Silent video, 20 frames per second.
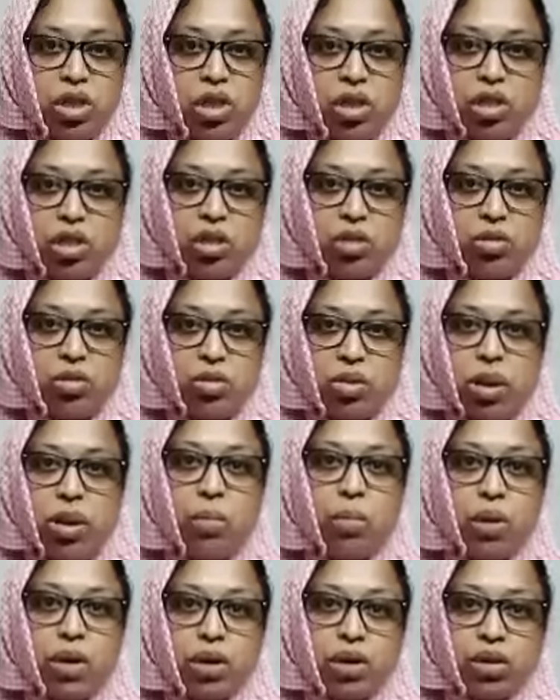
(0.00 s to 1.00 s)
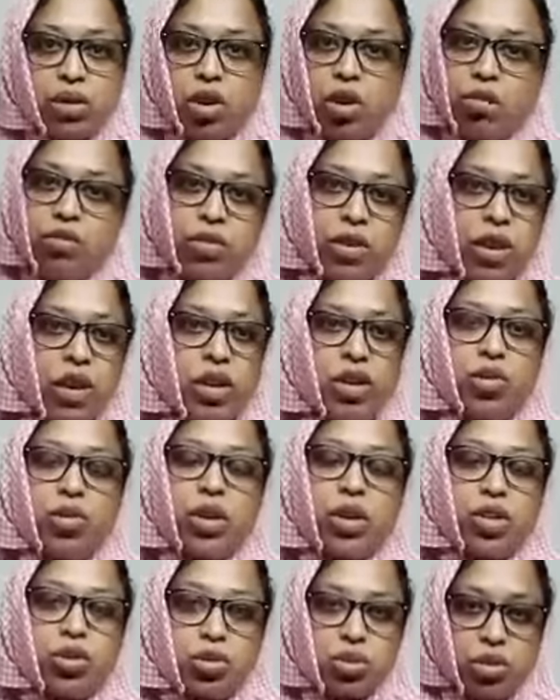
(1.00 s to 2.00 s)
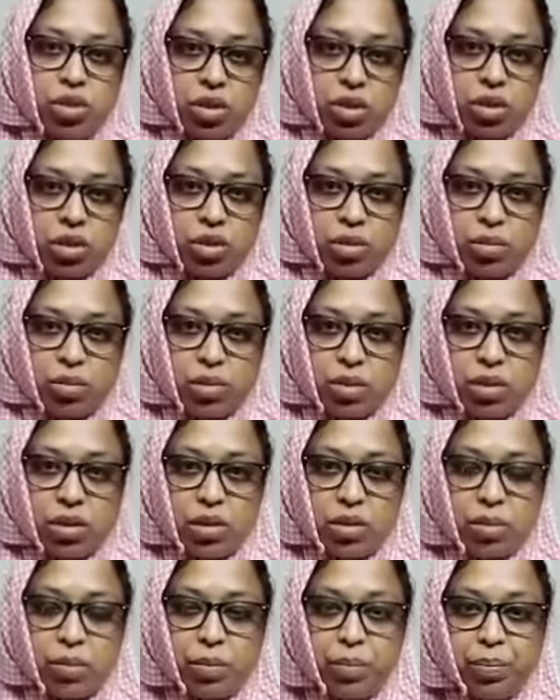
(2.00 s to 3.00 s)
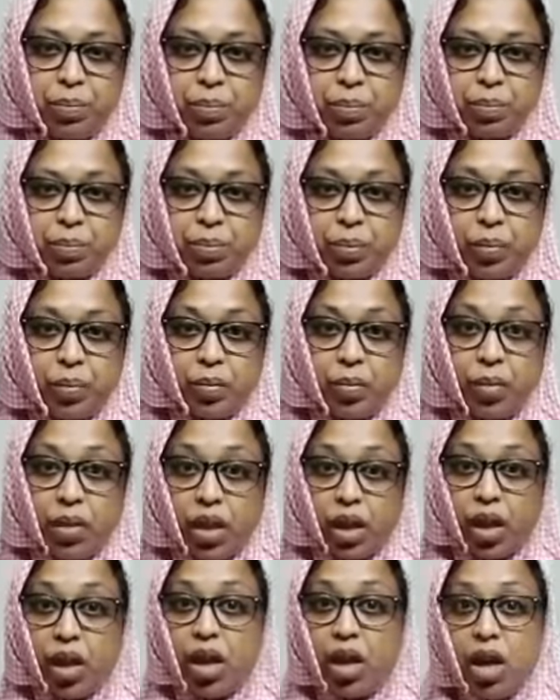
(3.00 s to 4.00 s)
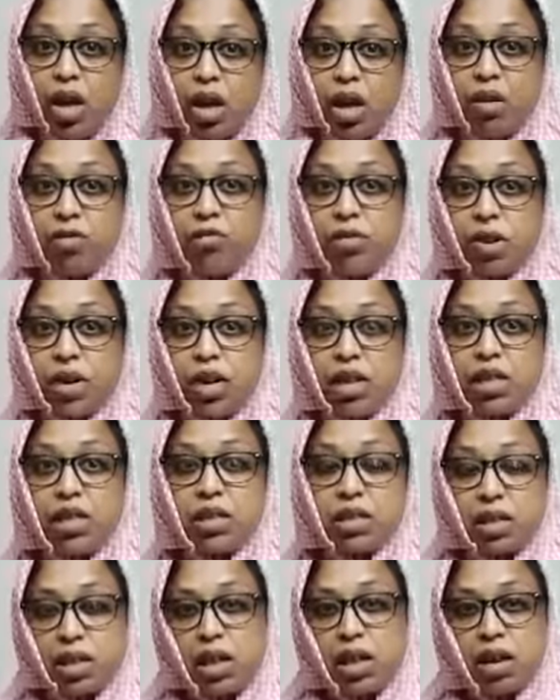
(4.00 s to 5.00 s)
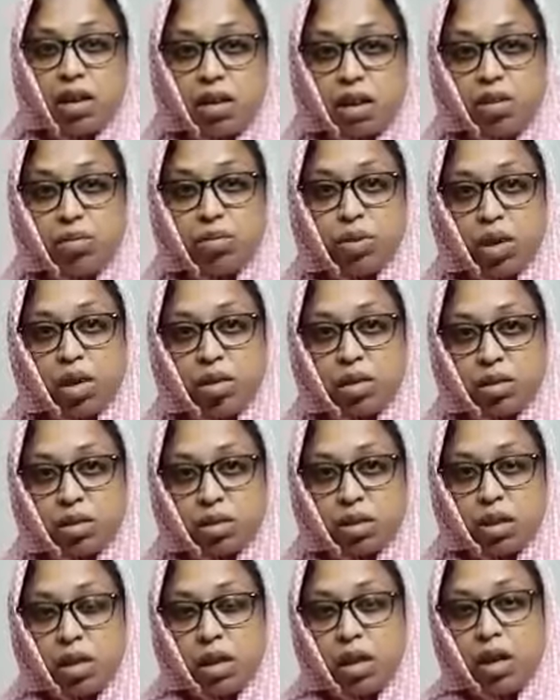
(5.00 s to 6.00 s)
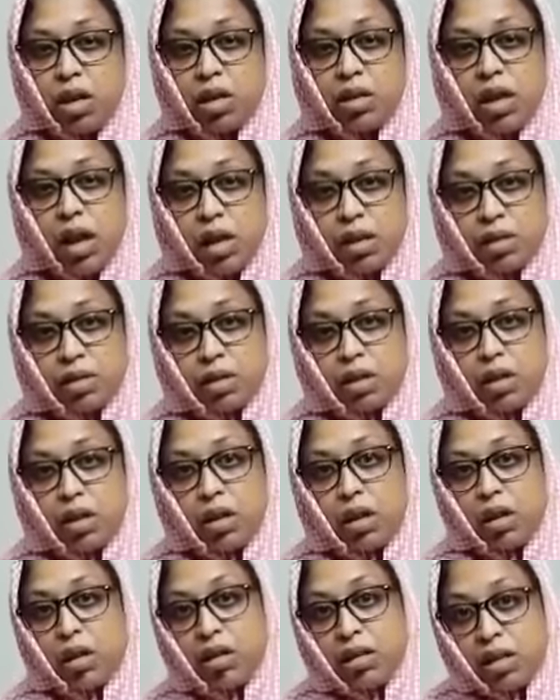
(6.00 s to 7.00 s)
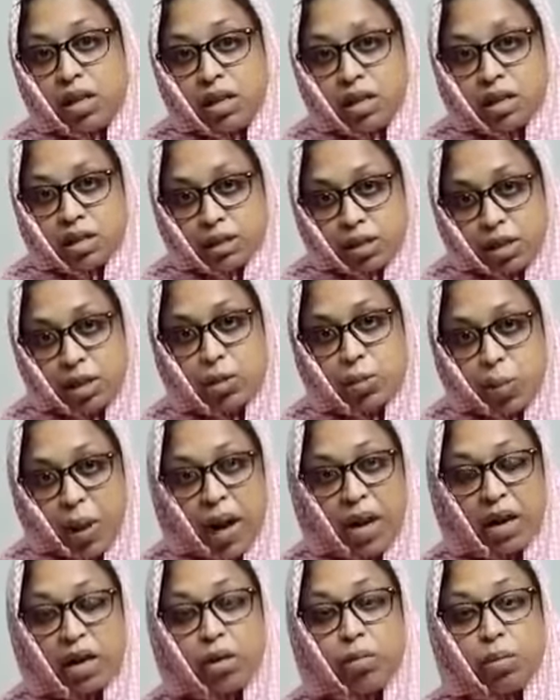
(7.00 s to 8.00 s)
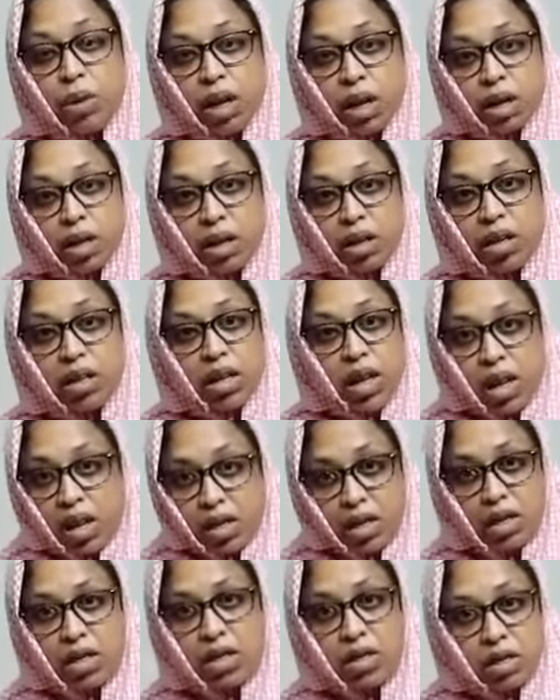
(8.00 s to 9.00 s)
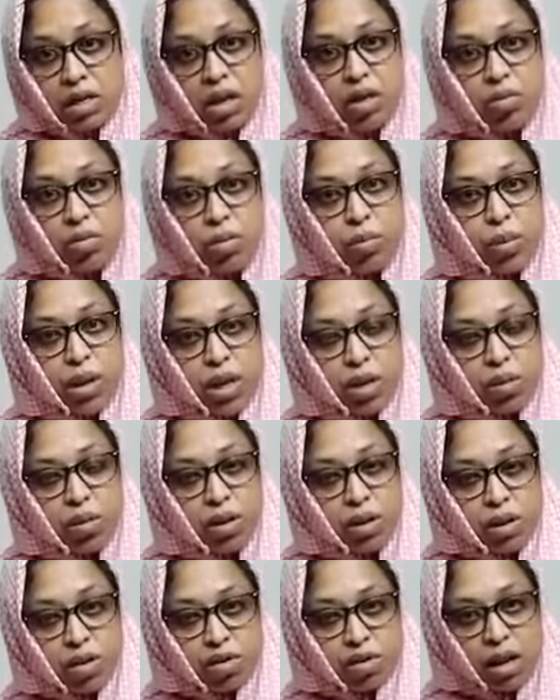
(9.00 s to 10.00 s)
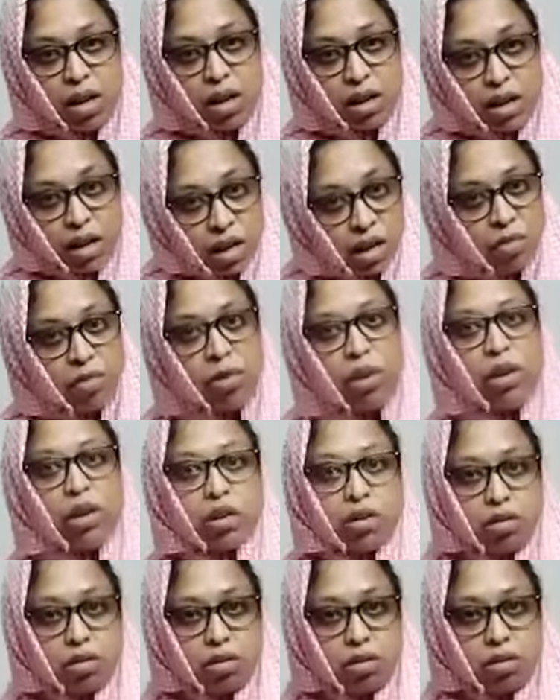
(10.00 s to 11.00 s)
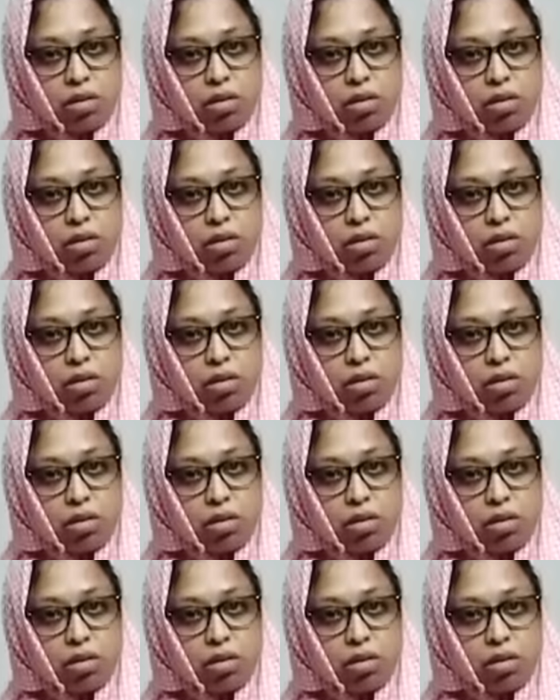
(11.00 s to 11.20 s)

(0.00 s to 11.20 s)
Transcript: needed rebirth of our education systems. If we can see around us that this pandemic, it is now becoming a great leveler